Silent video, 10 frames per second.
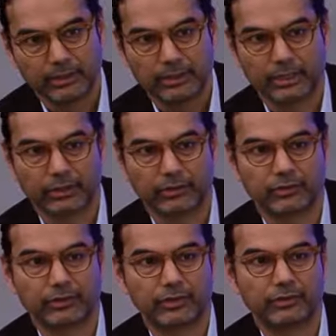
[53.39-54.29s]
you know, th
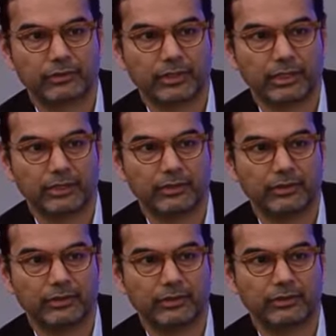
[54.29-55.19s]
this uh,
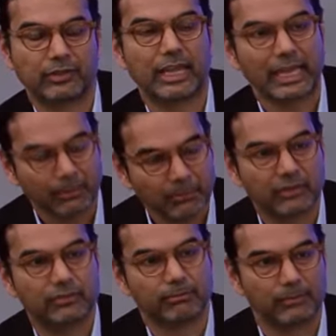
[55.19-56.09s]
th this game
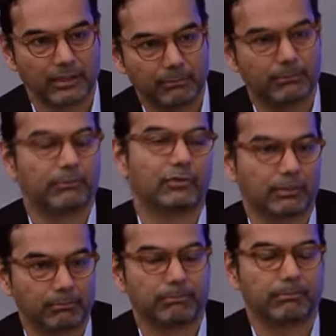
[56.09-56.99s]
that that some